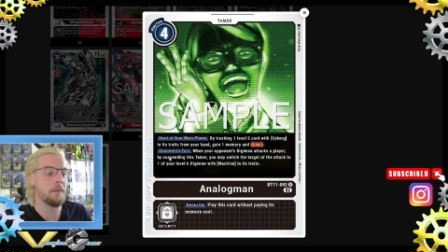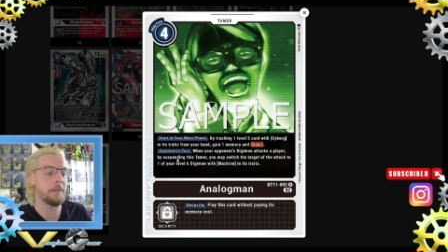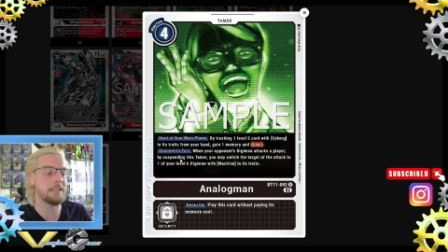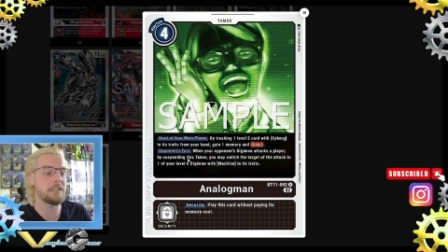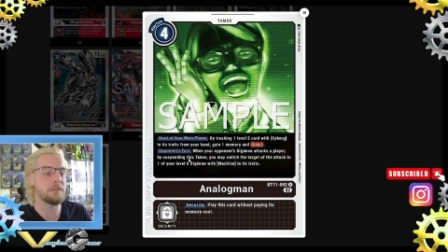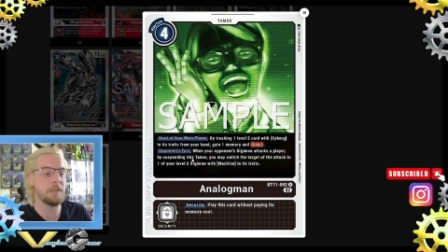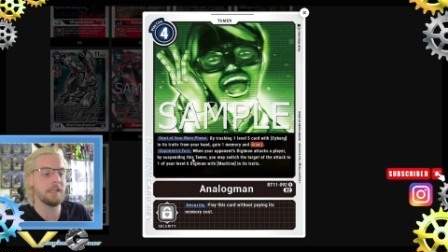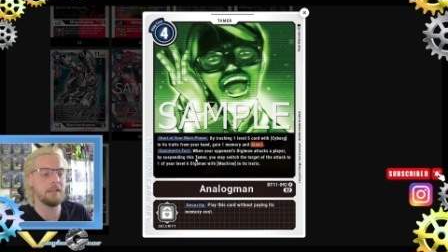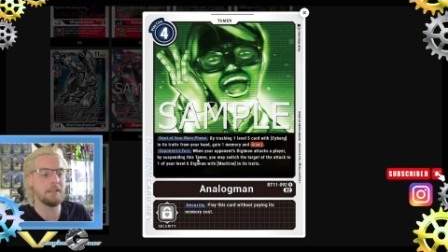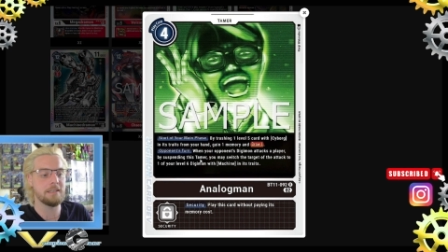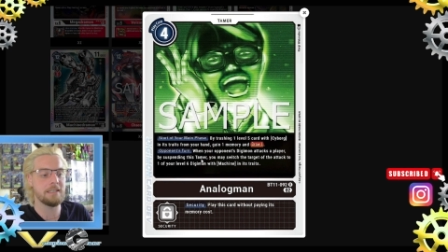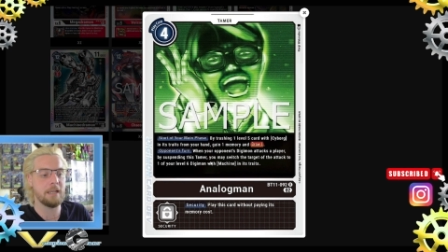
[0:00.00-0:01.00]
by suspending
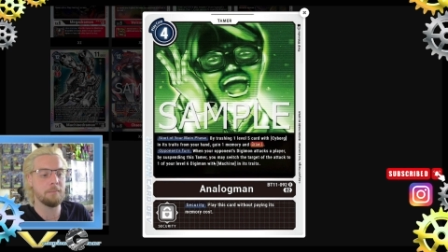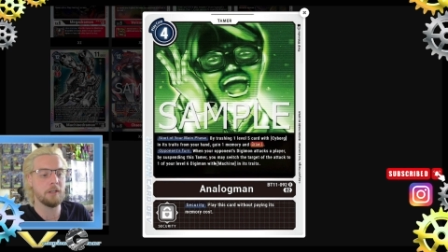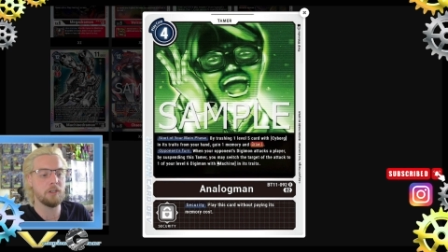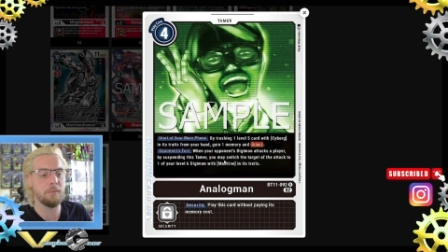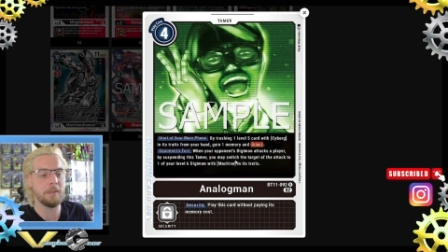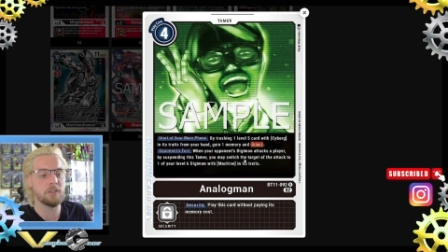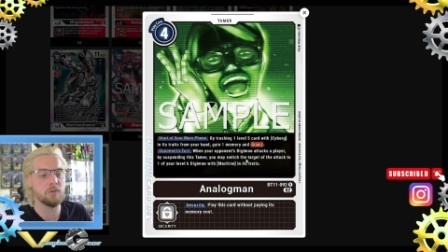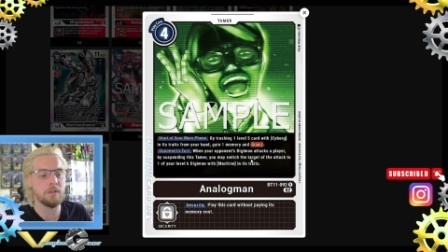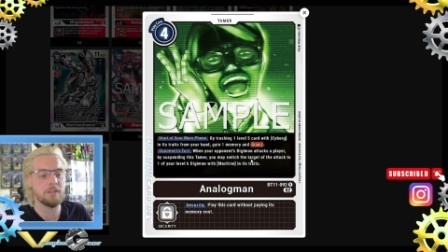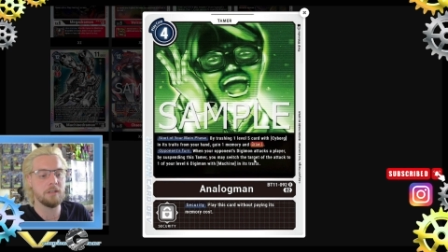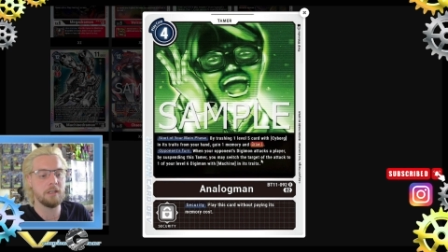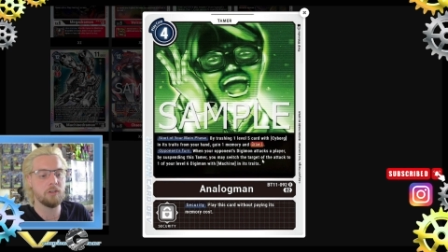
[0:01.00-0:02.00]
this Tamer, you may
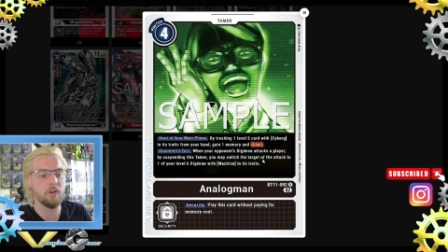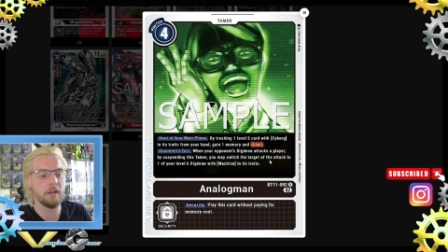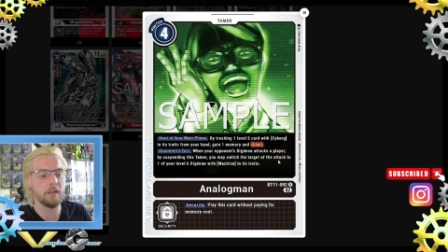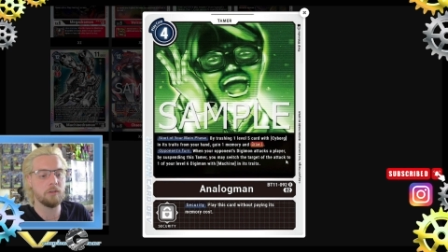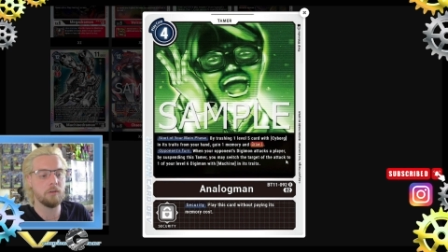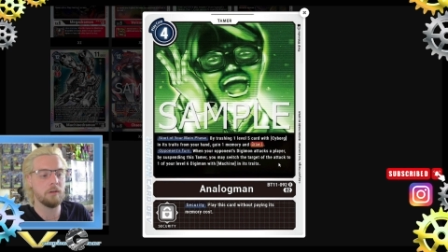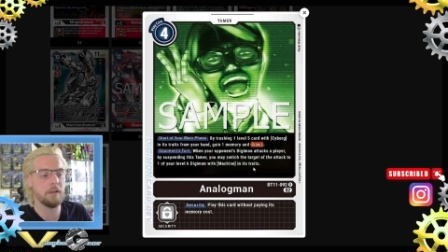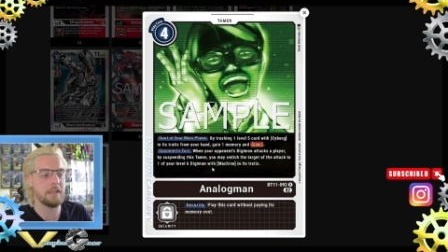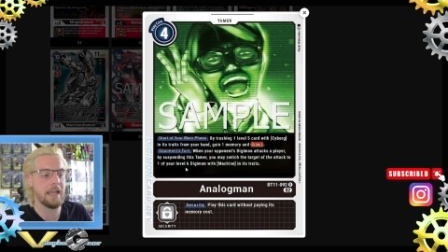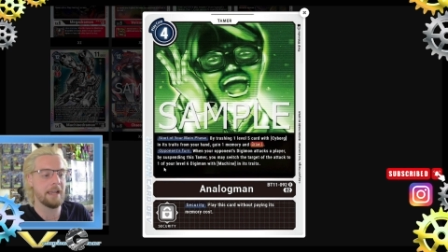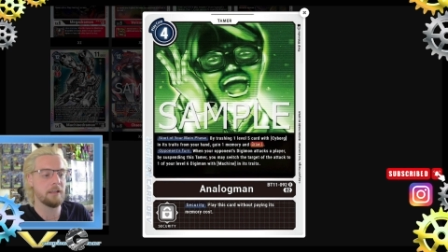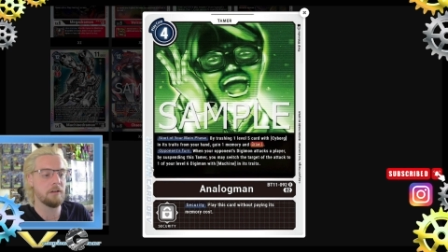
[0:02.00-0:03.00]
switch the target to
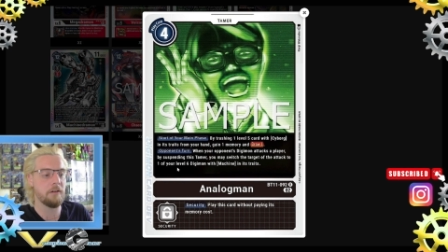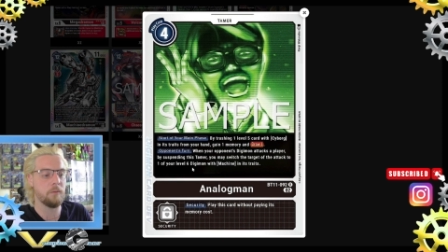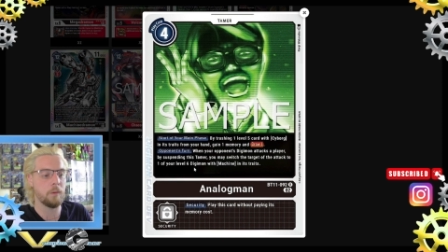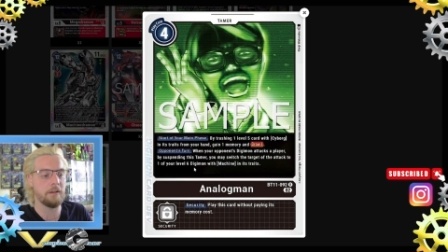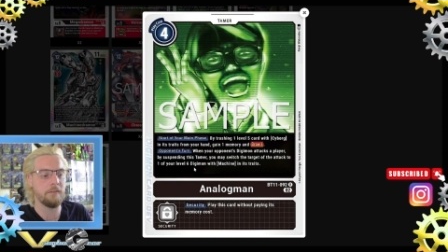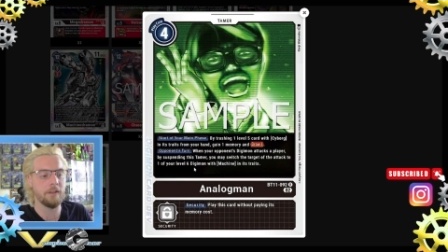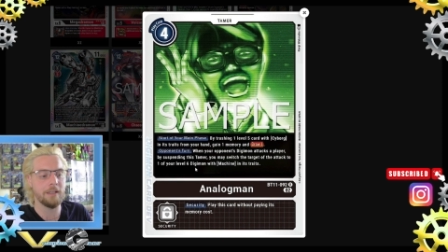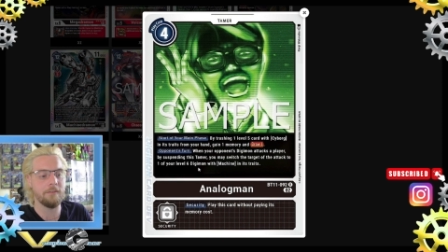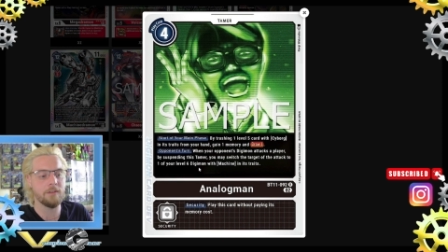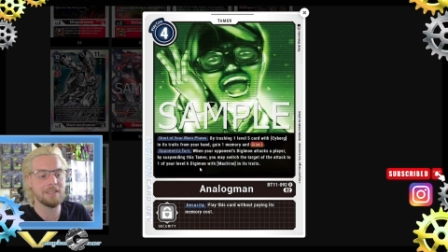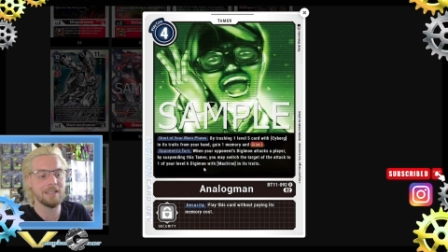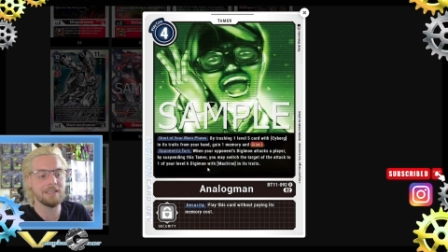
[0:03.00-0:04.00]
attack of one of your
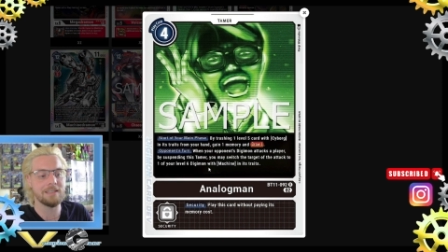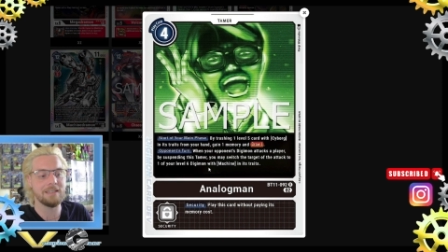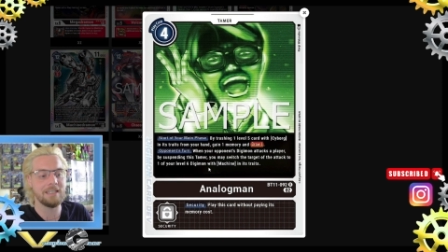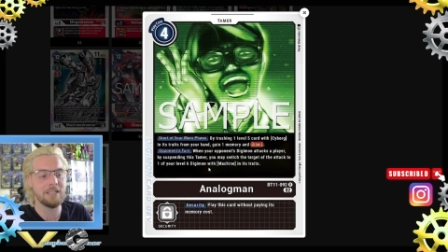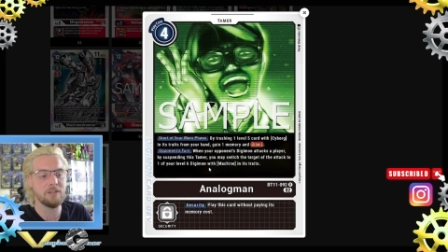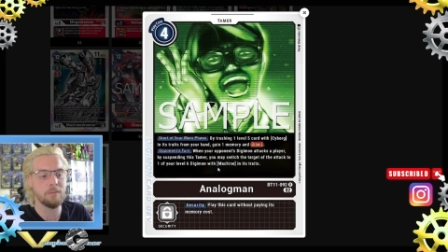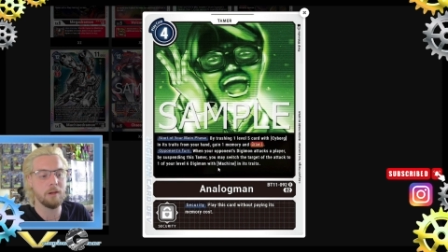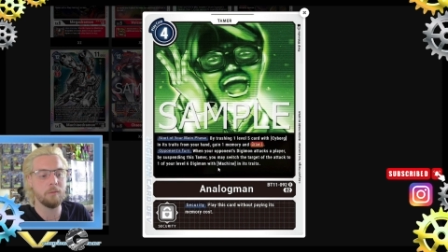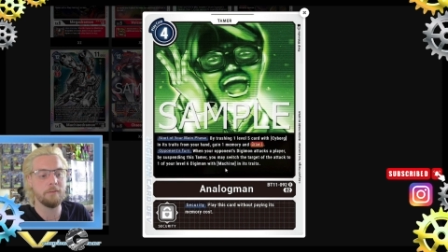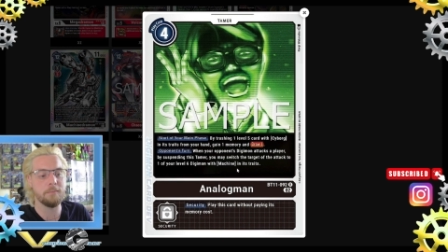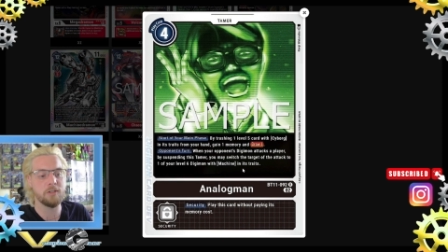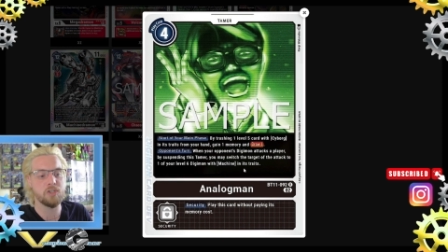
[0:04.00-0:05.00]
level 6 Digimon
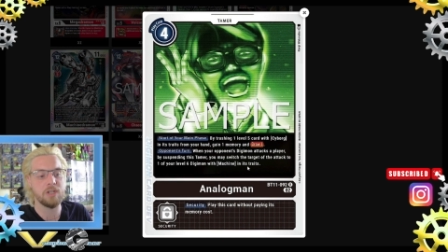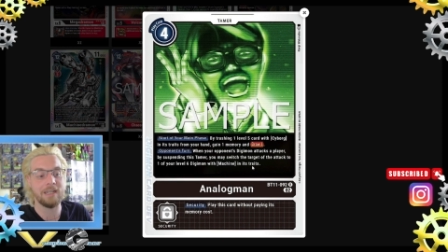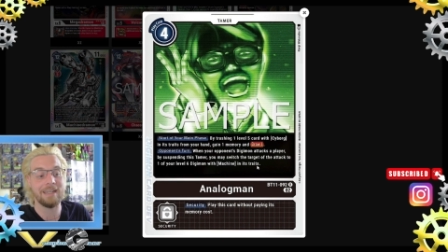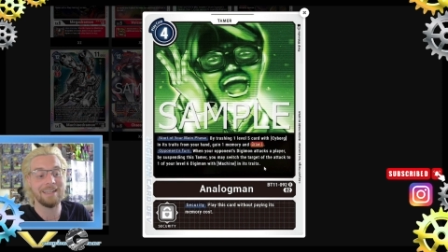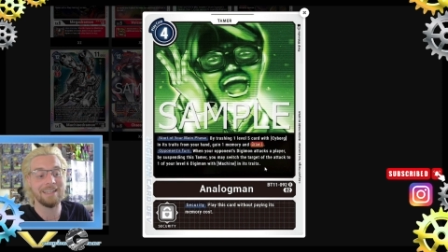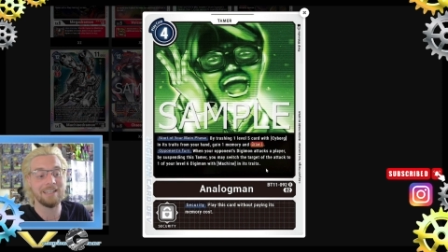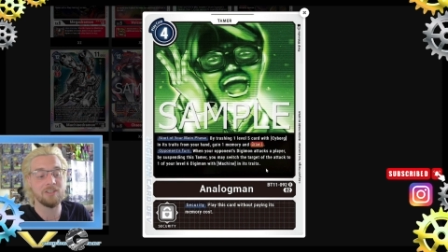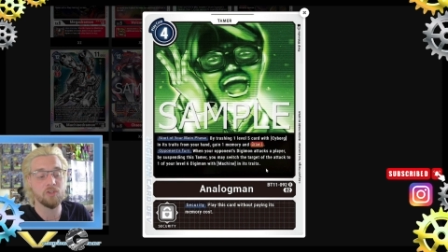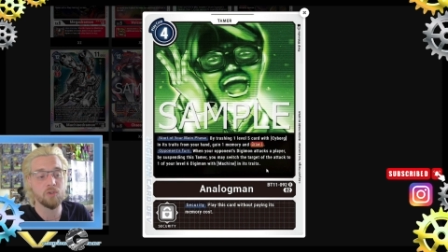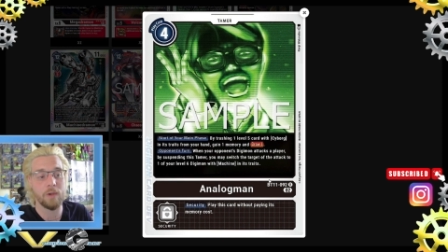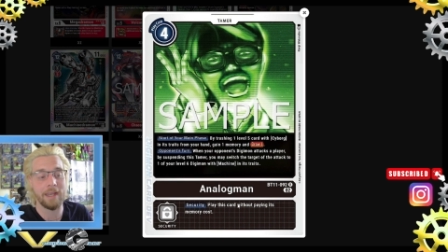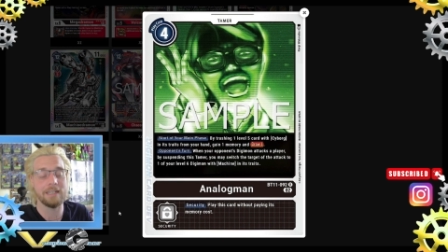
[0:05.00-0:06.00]
with Machine in its
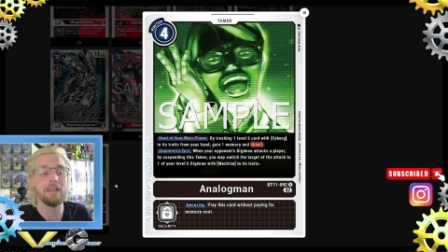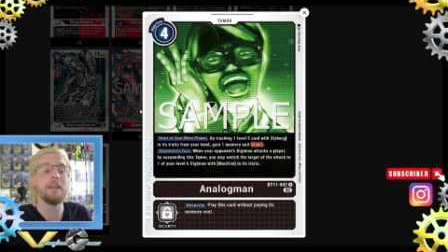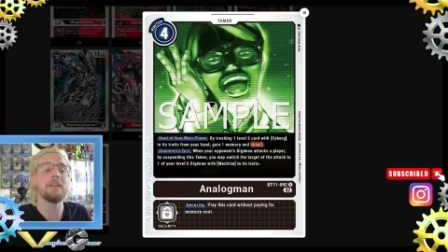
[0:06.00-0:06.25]
trade.